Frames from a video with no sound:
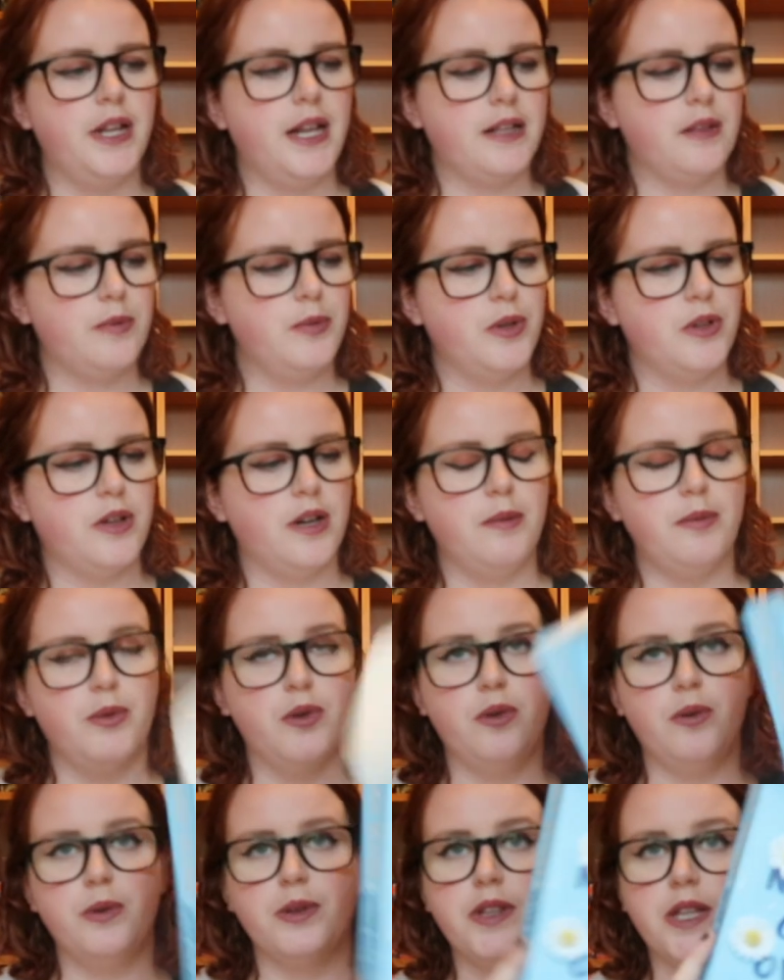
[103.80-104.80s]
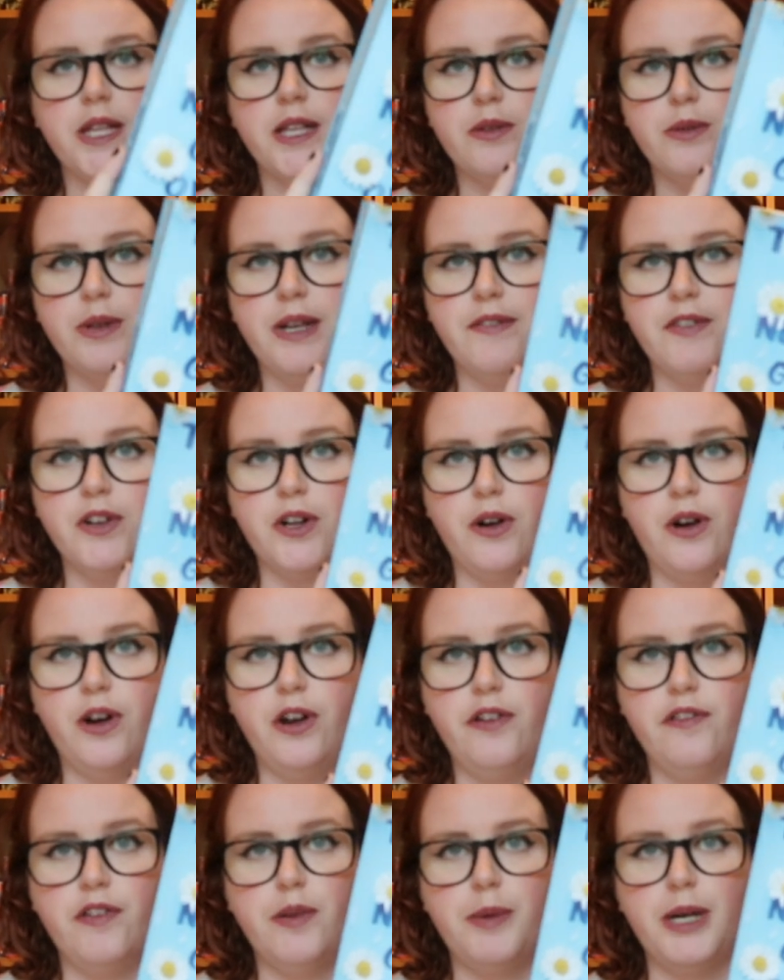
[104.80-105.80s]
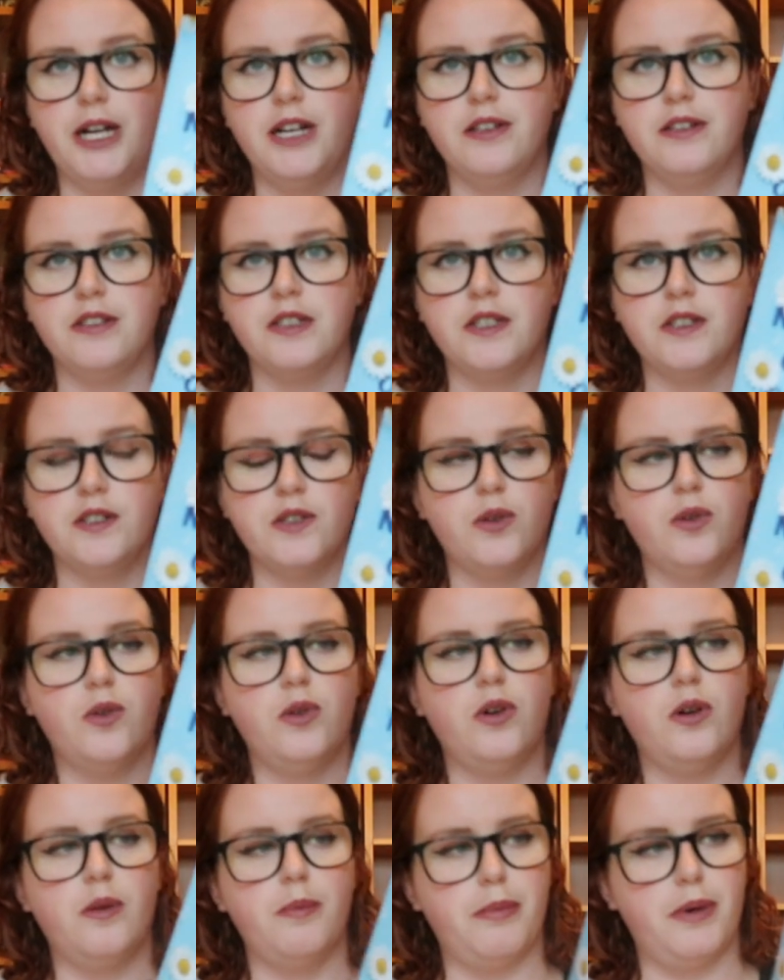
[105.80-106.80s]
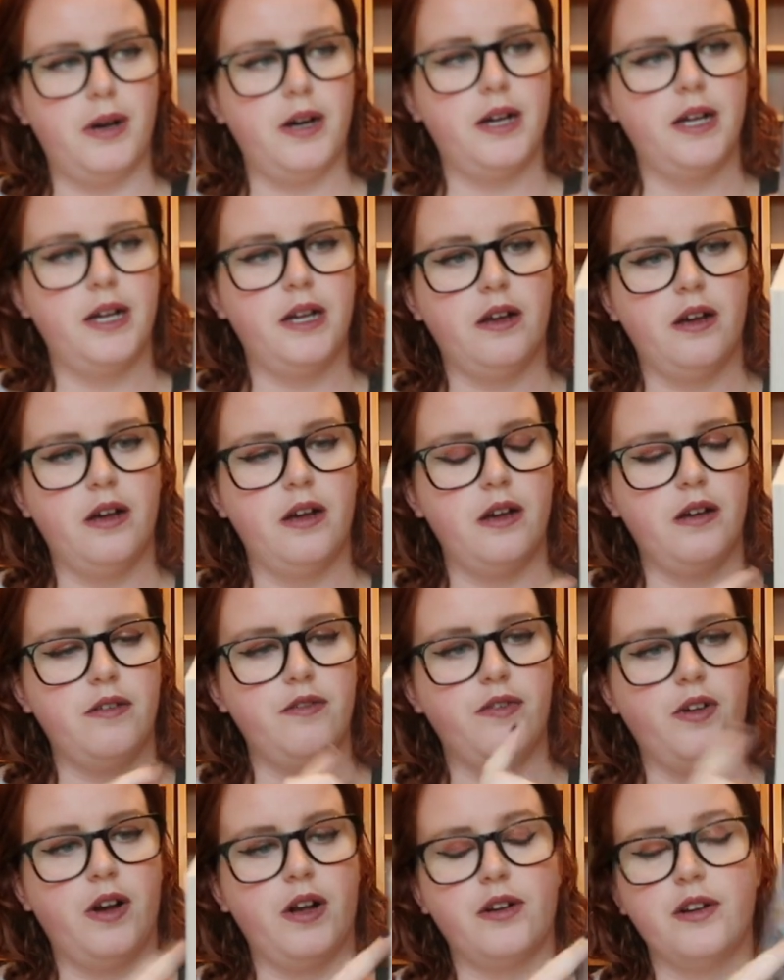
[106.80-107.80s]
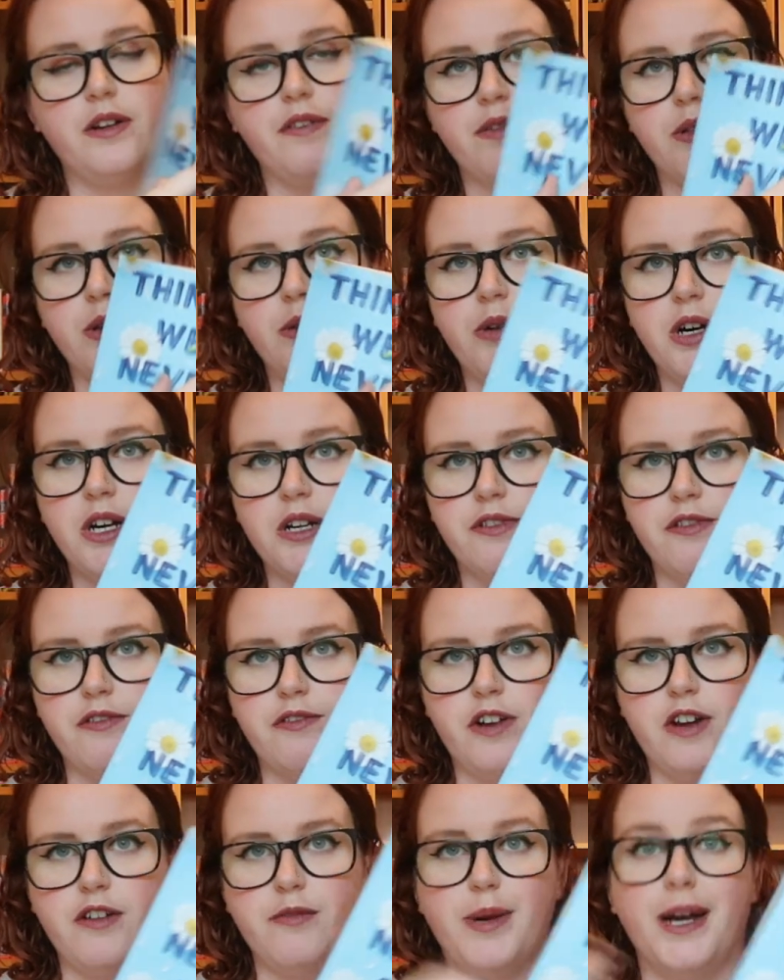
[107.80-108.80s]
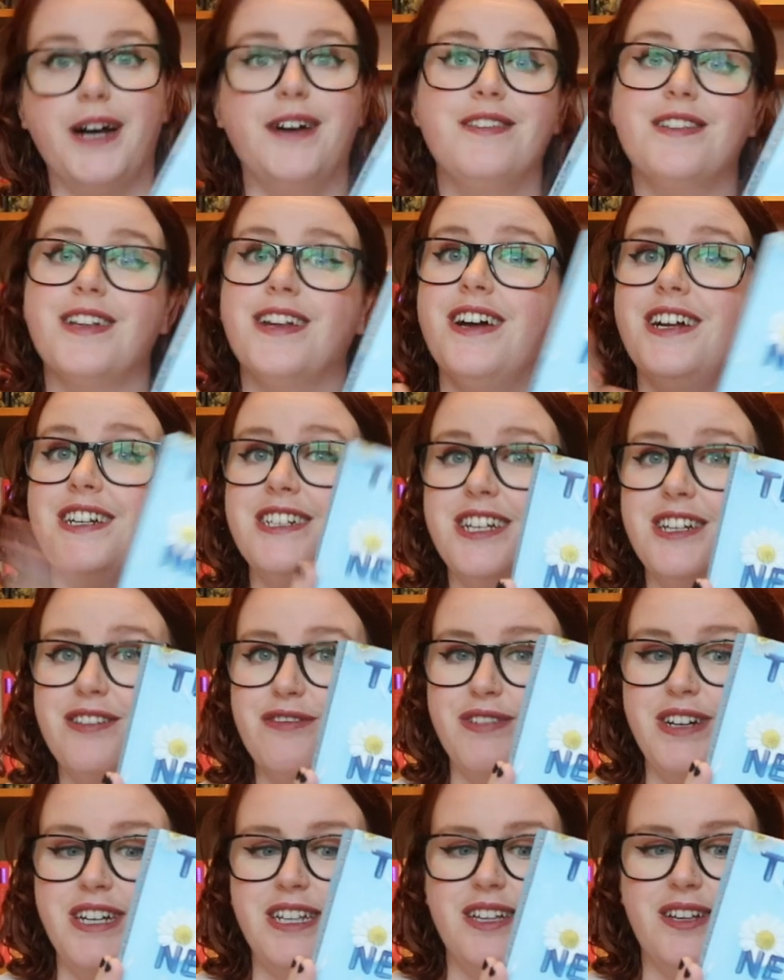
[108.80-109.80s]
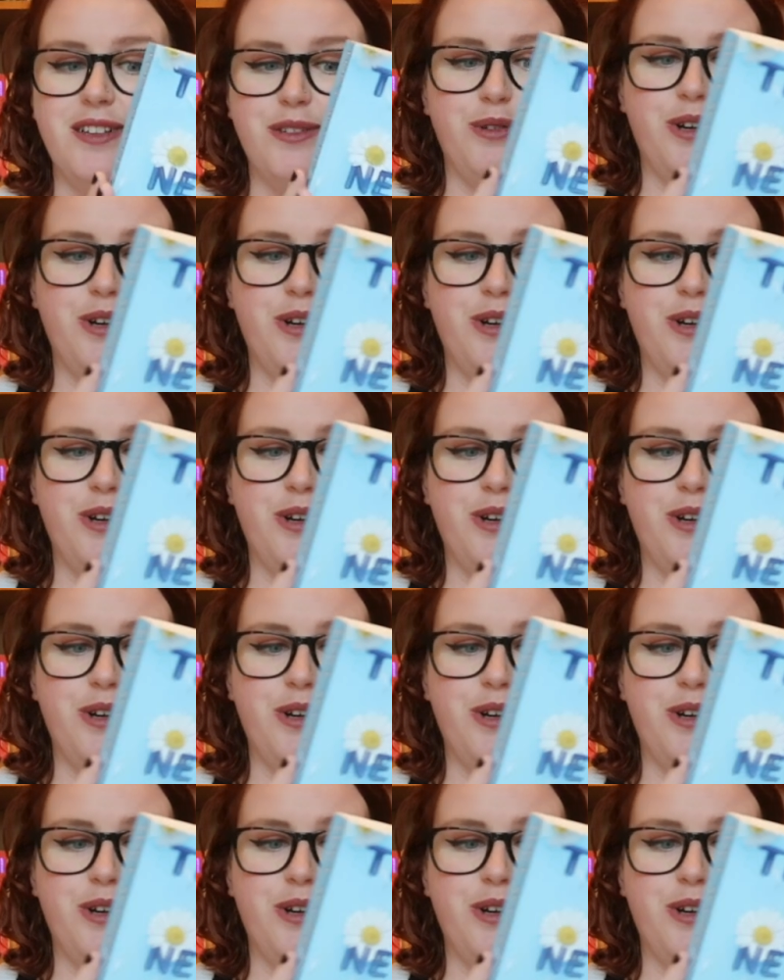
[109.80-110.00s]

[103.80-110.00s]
next book I bought was Things We Never Got Over by Lucy Score. I got it from the works for £5, and I did read this